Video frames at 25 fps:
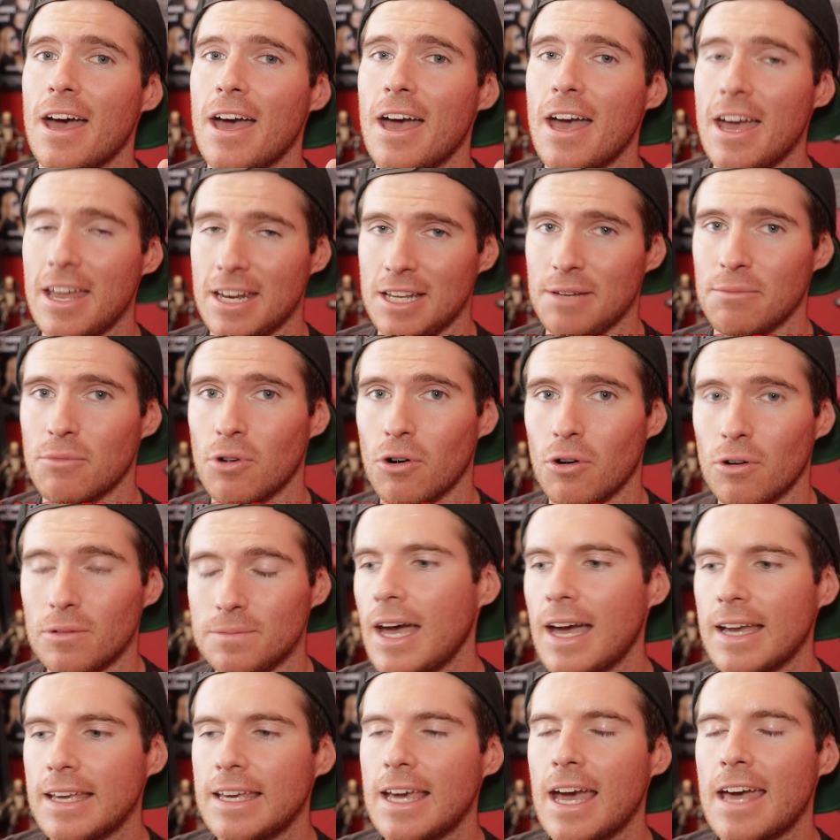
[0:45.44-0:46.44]
anymore.
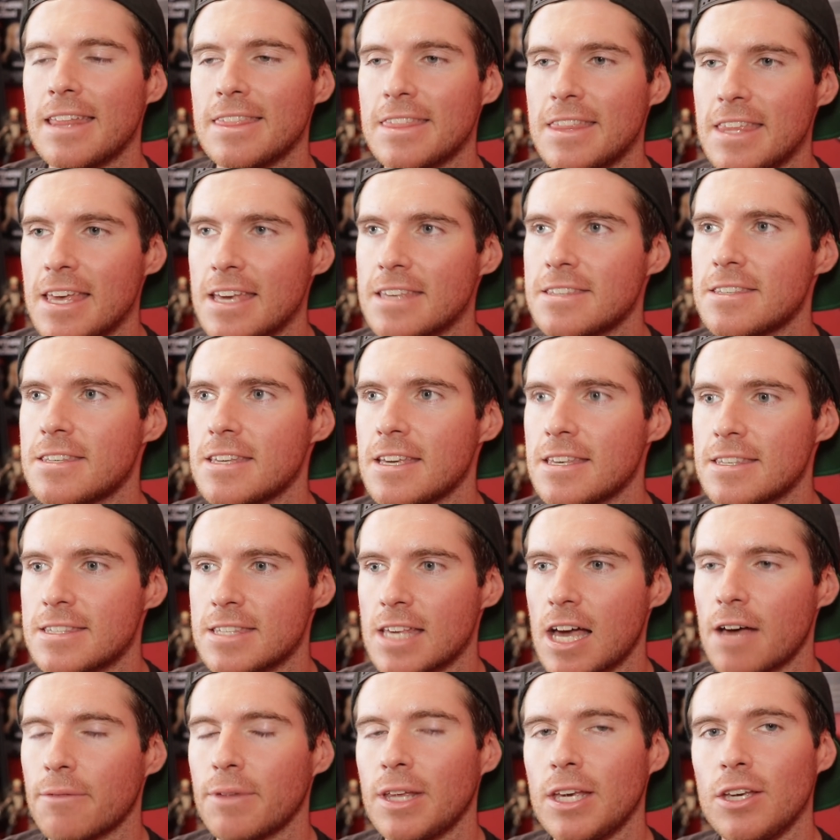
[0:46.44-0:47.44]
Again, this is
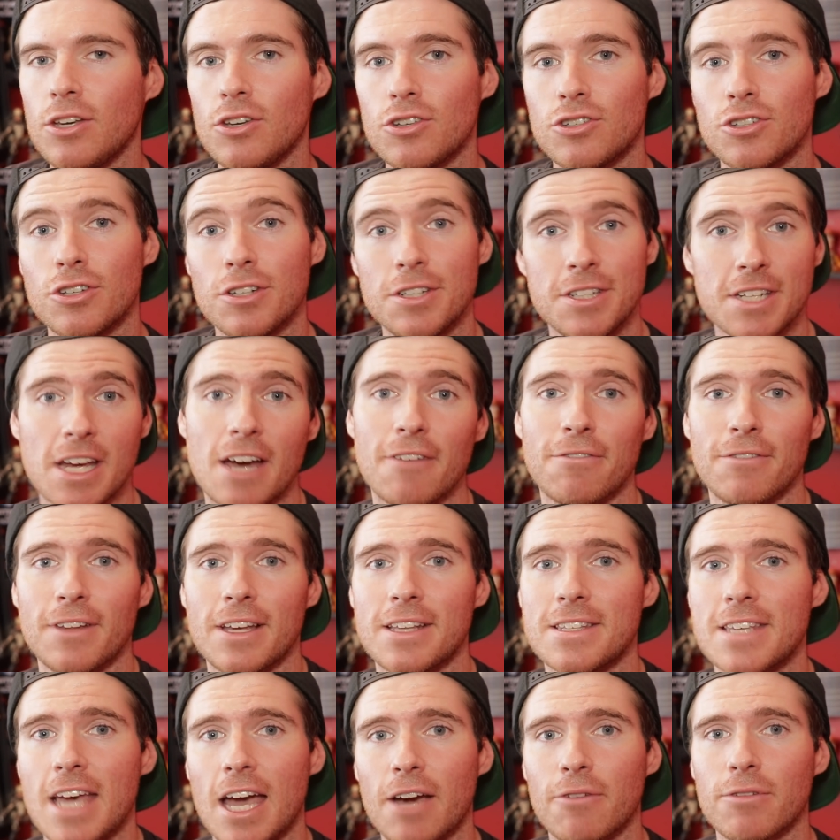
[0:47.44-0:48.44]
something you should
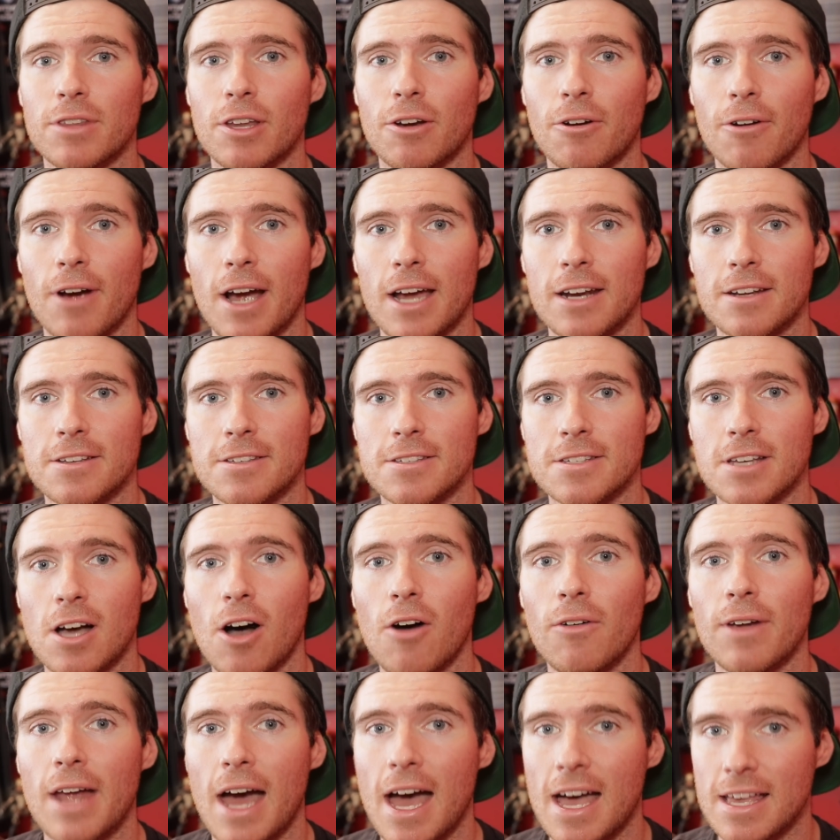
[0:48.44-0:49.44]
definitely take with a grain of
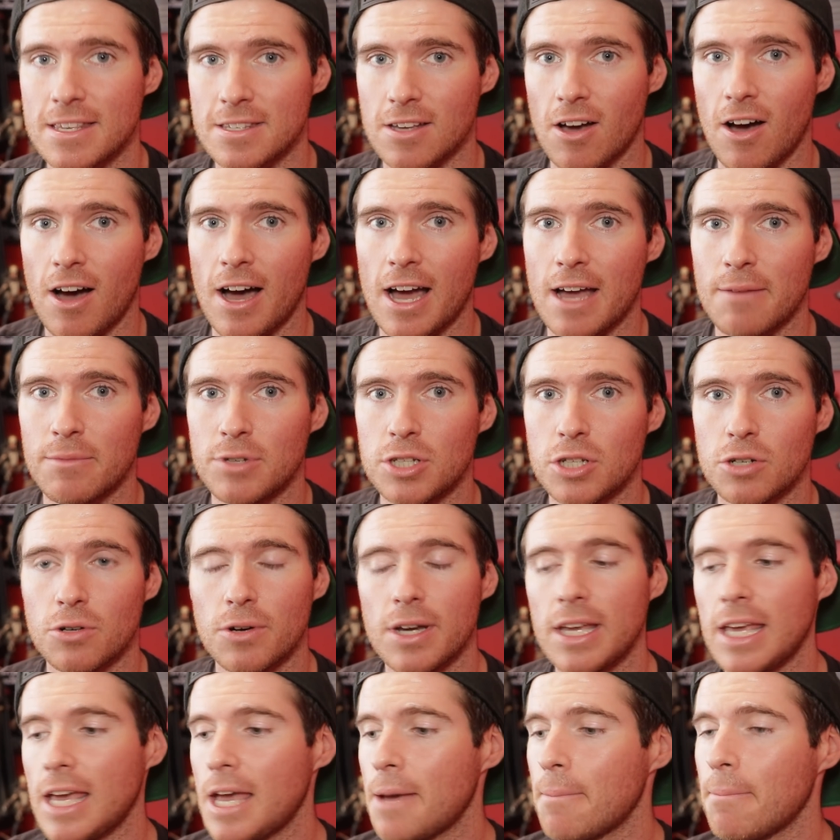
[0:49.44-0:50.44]
salt, as I am
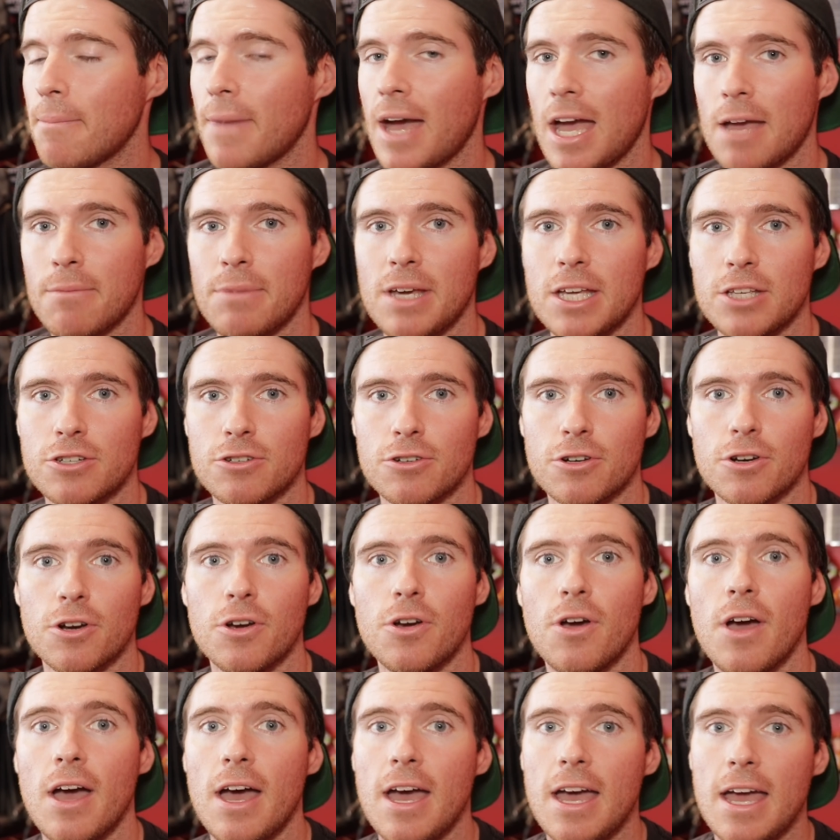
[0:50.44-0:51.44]
doing. It may be
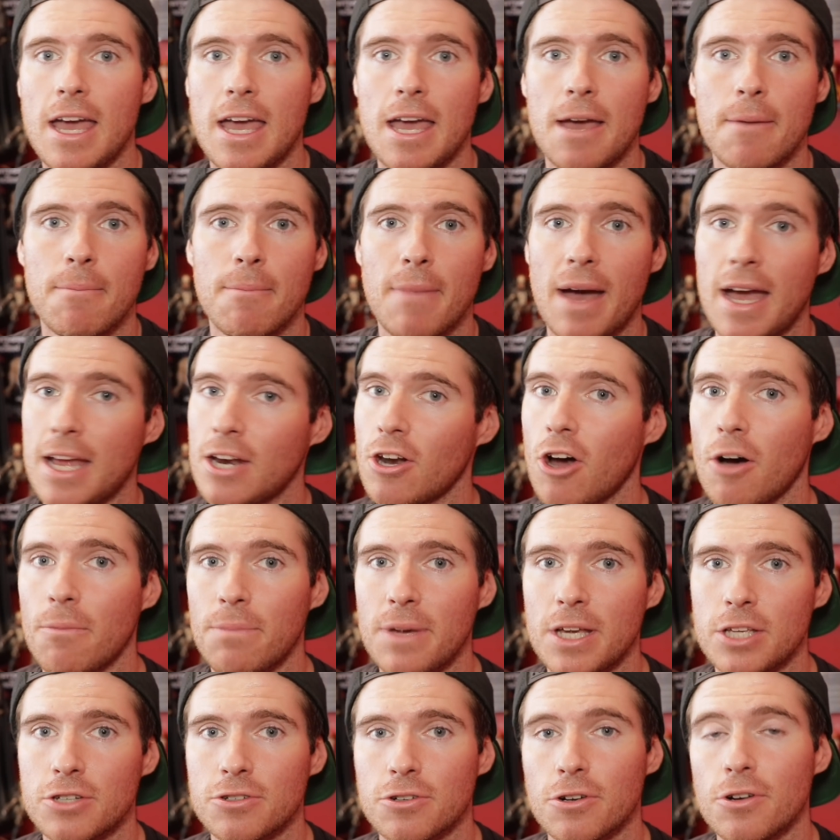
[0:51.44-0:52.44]
true, it may not
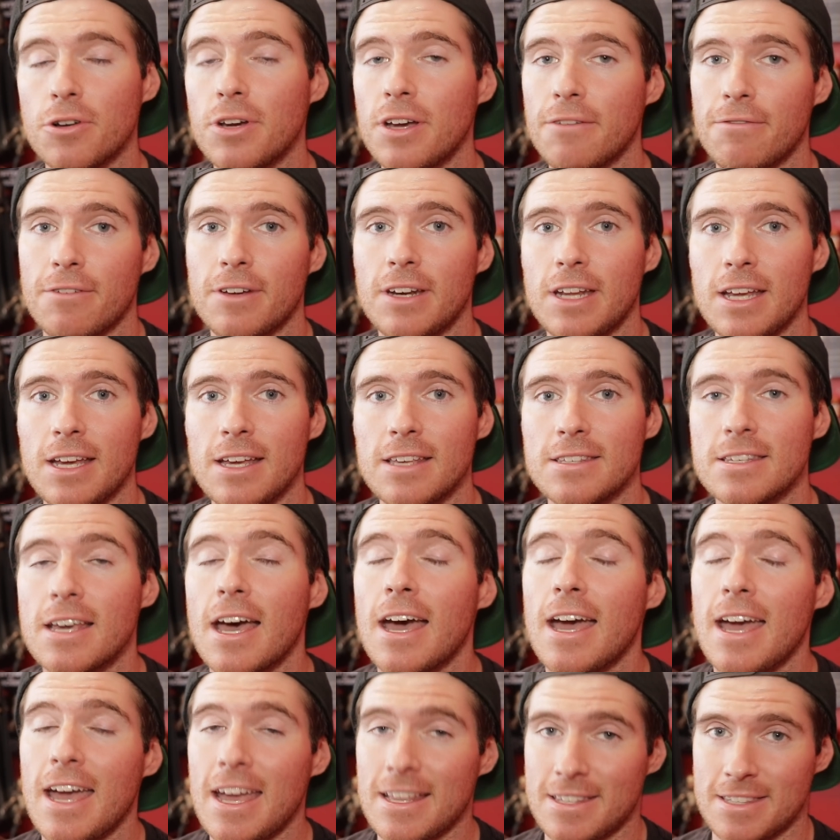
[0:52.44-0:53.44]
be true. If it is,
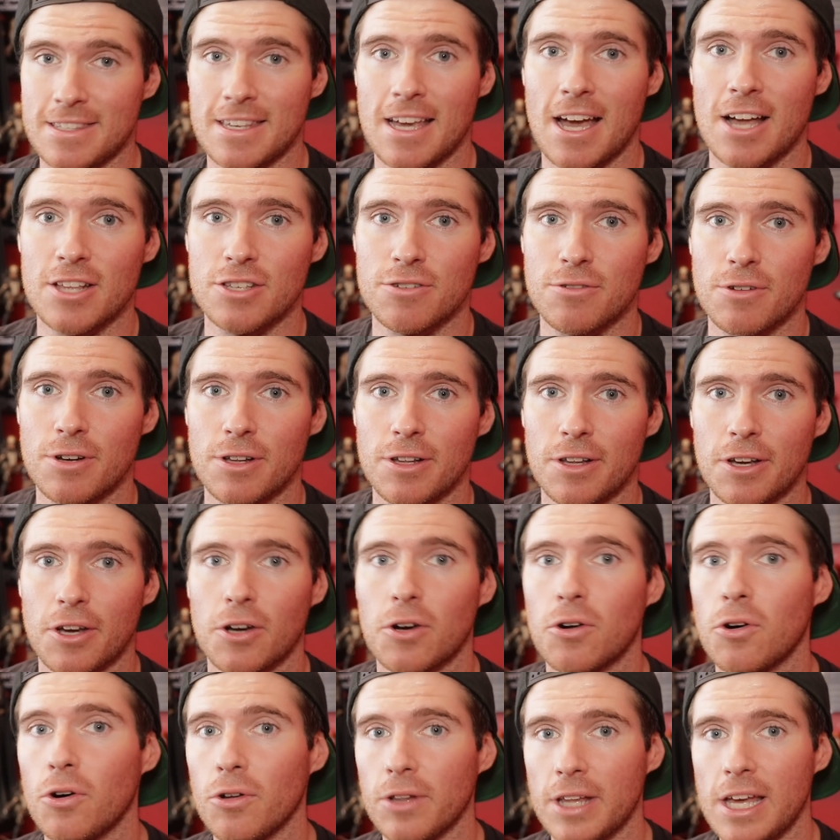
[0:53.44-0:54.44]
it sounds really
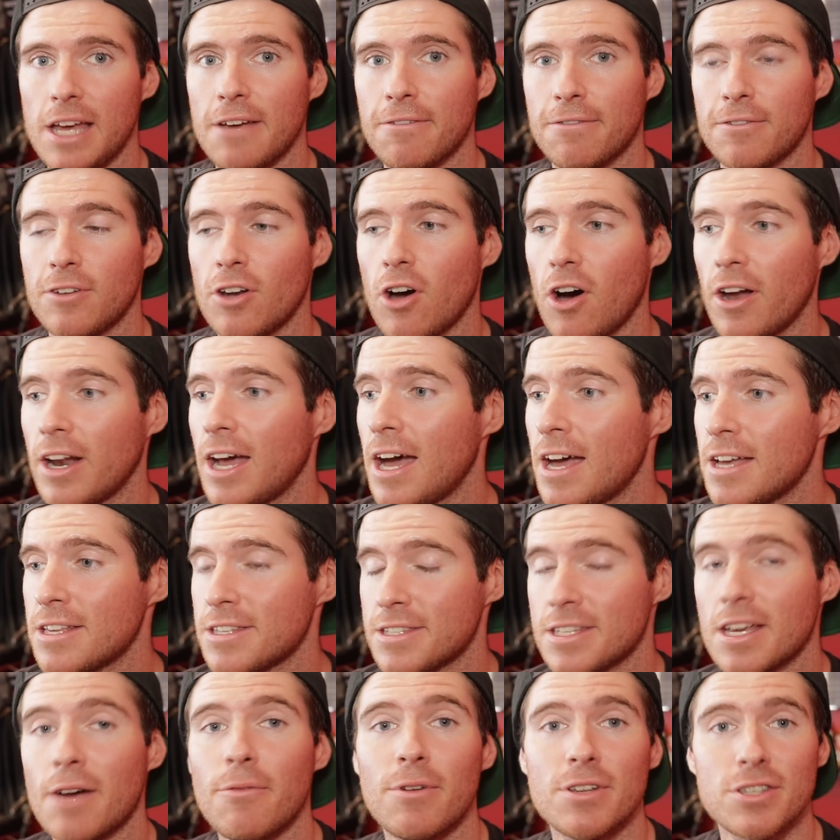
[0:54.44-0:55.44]
cool. If not,
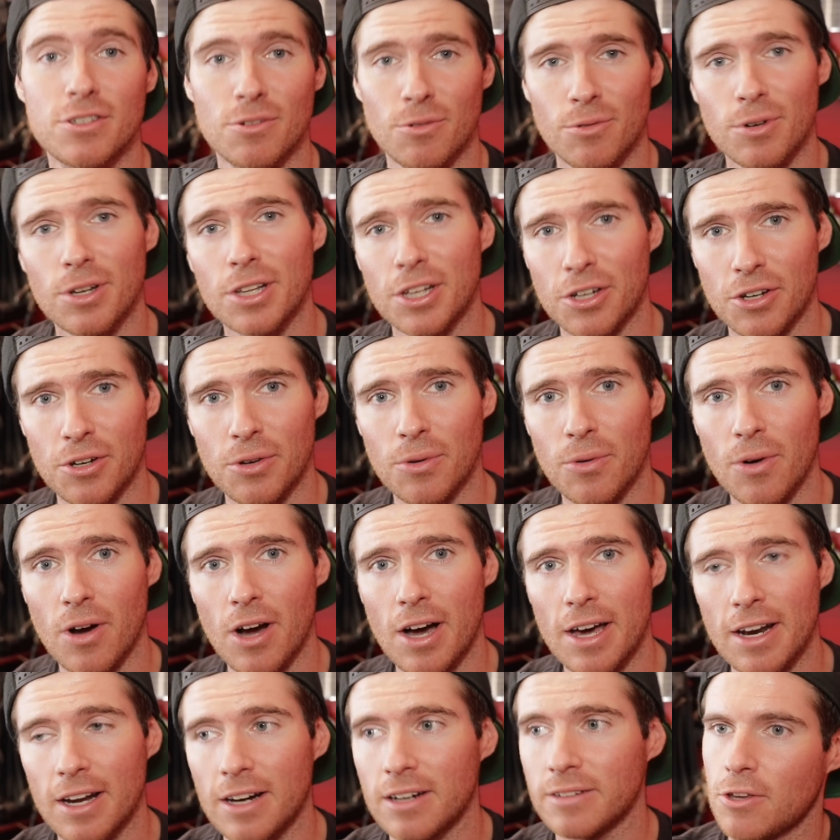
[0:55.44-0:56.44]
someone's a really good
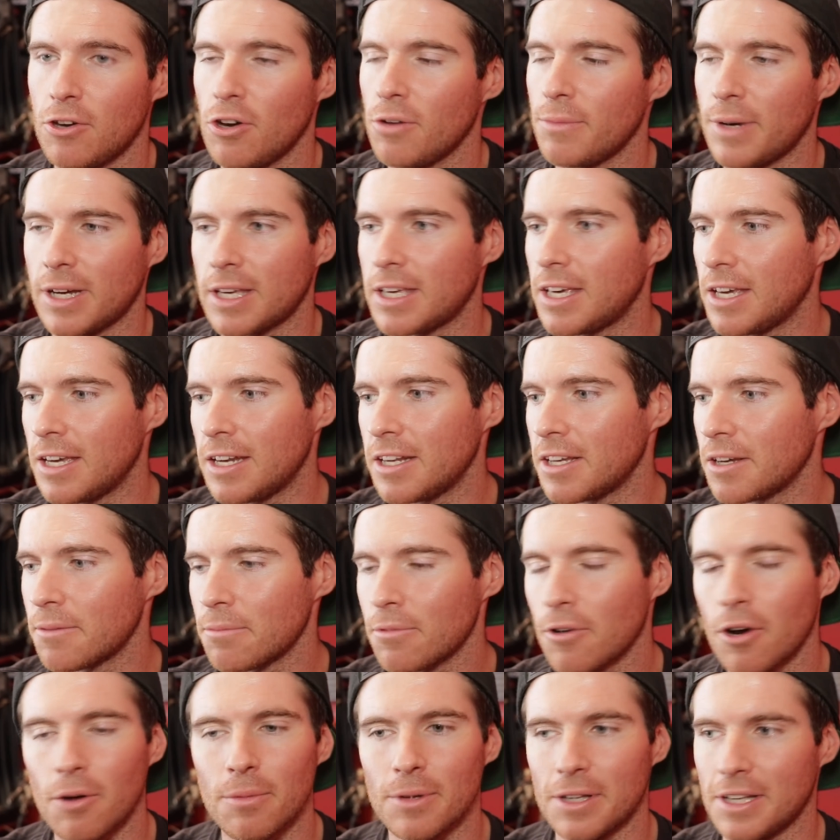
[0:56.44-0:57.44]
writer. Who am I kidding? It
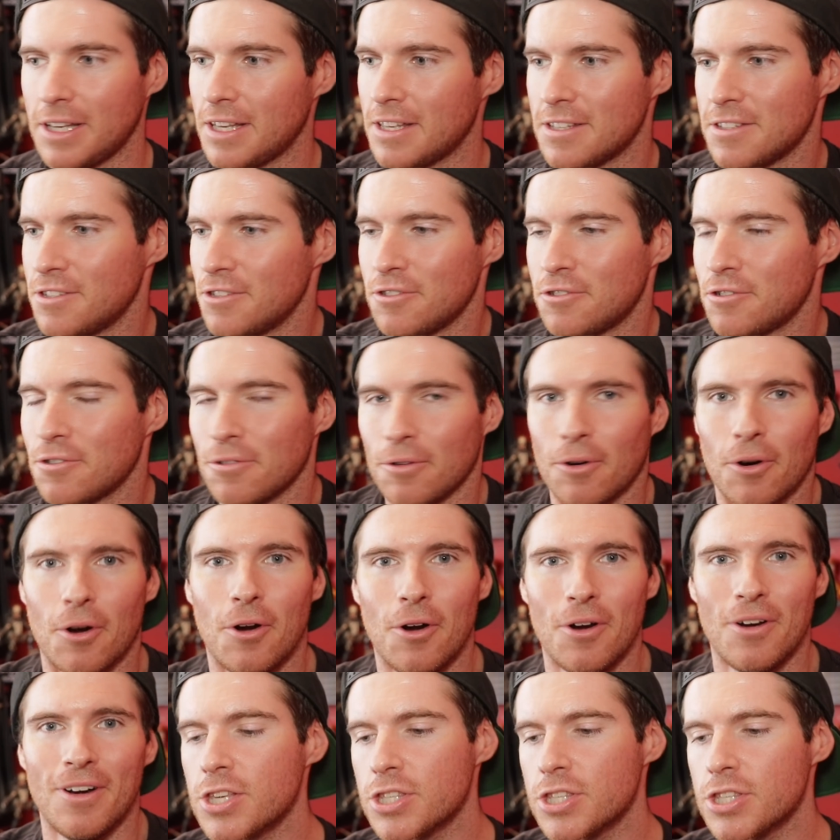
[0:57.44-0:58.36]
probably isn't true.